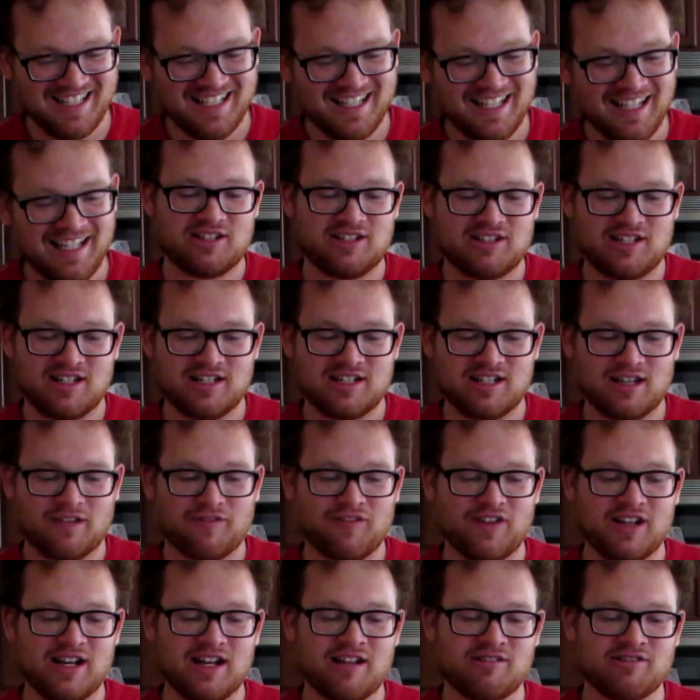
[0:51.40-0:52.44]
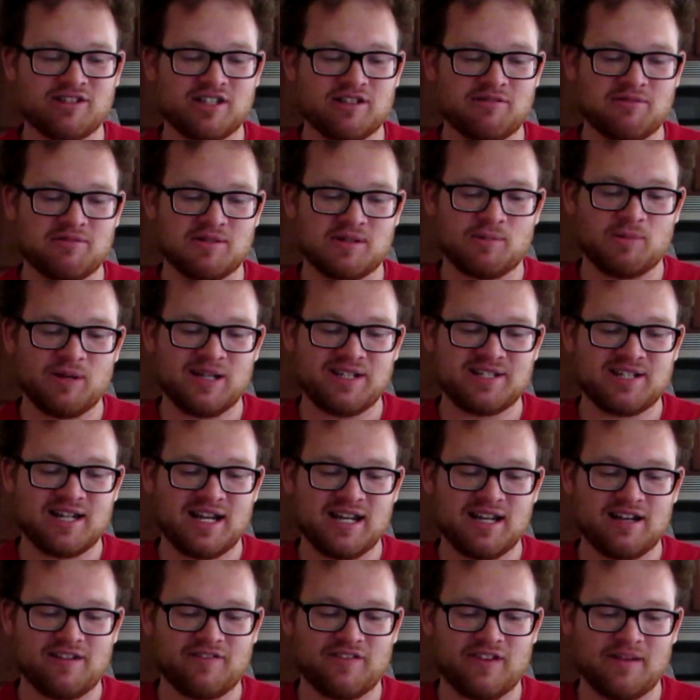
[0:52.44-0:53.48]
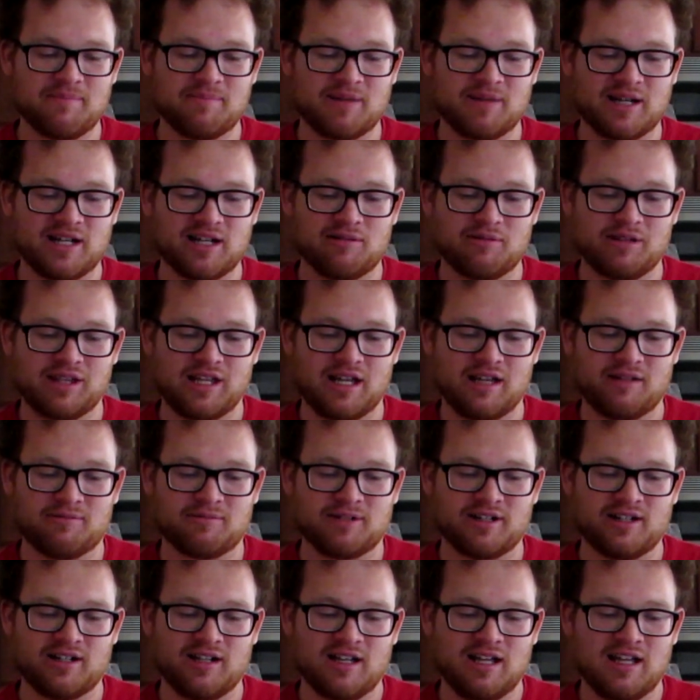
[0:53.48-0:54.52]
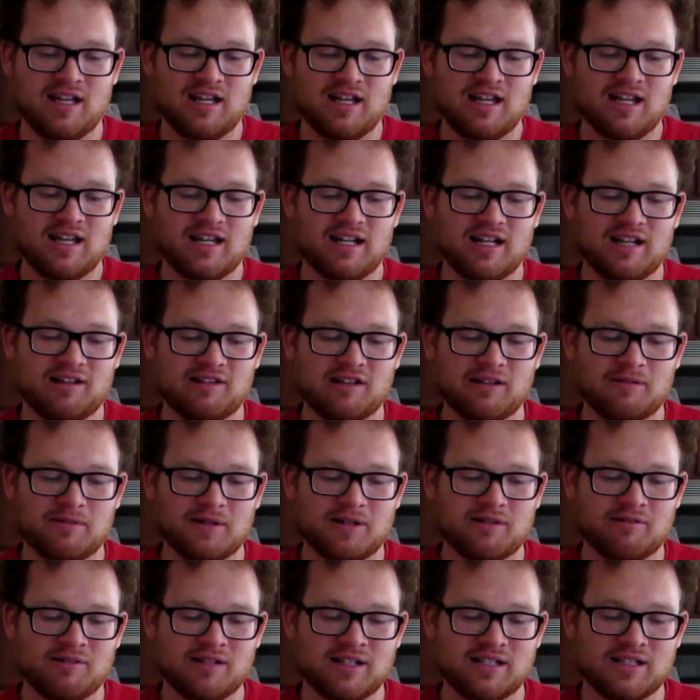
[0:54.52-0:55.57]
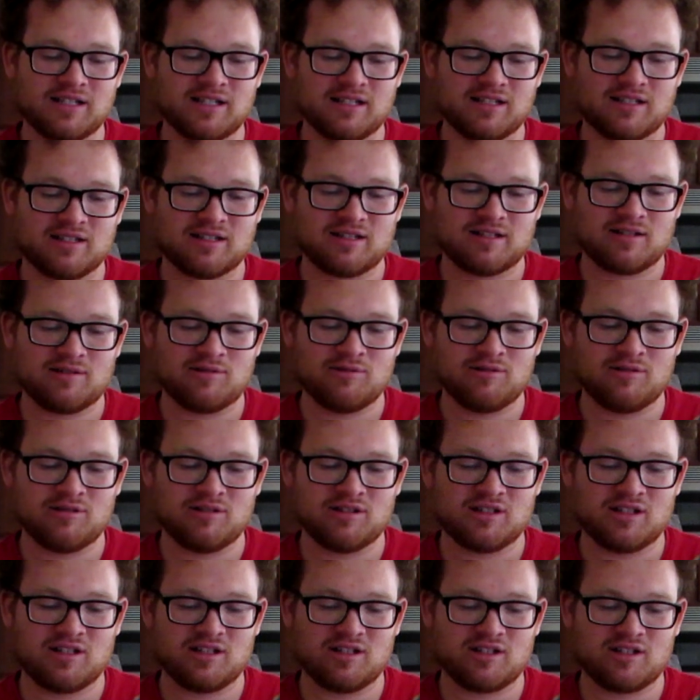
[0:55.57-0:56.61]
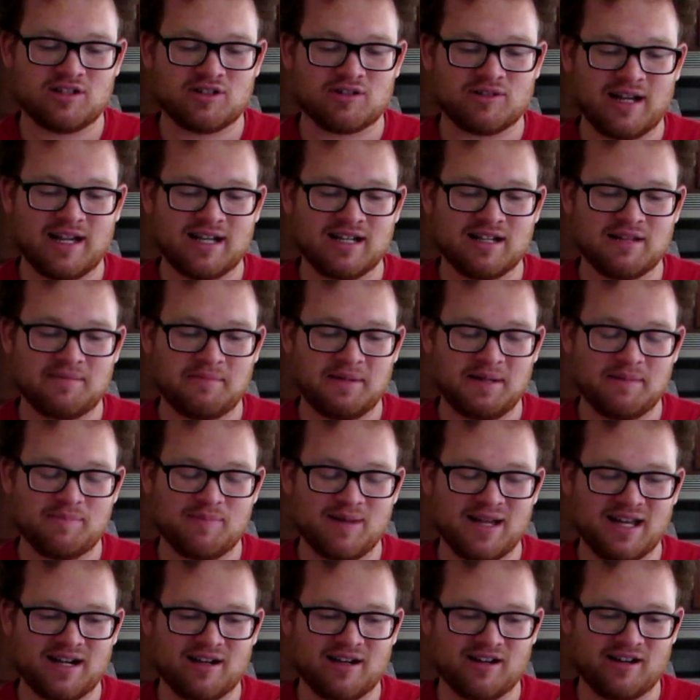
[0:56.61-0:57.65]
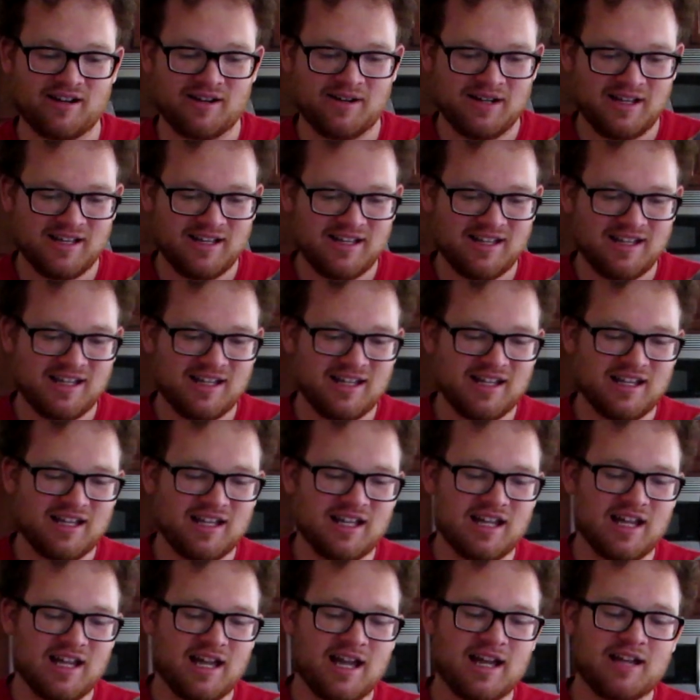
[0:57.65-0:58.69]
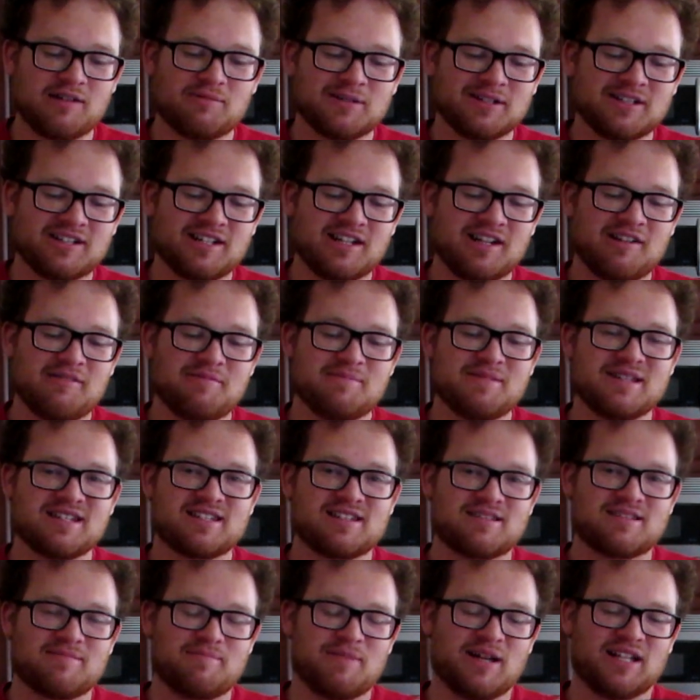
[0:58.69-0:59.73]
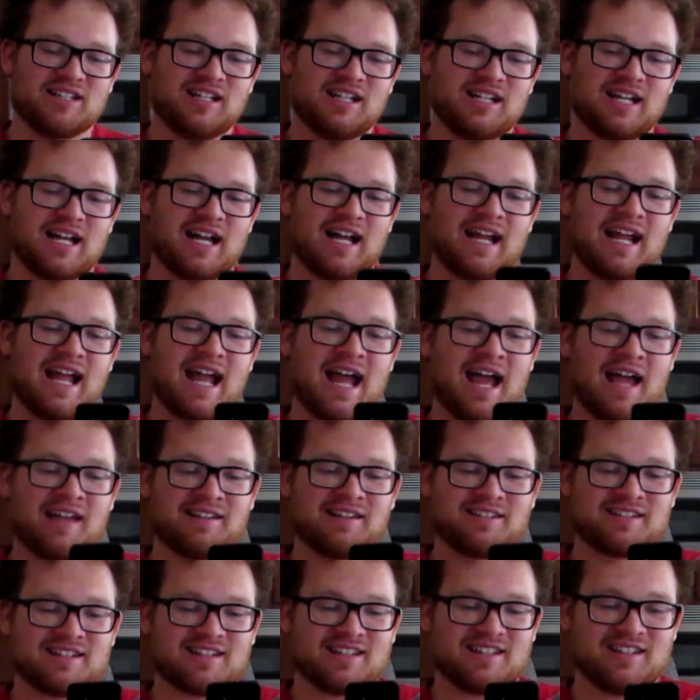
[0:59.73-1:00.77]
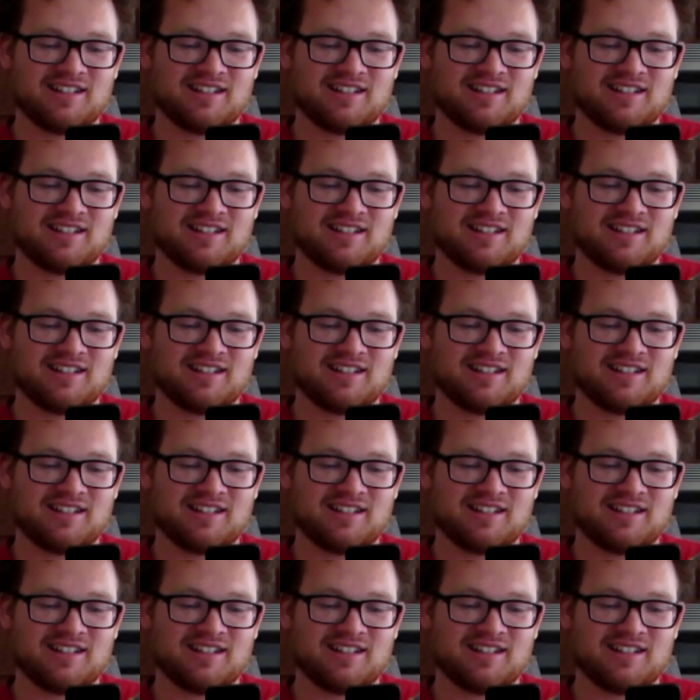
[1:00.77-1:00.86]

She had just found out she was a witch and a vampire with Edward, and now they were going to school to train to be better. Edward, do you miss Bella? I asked.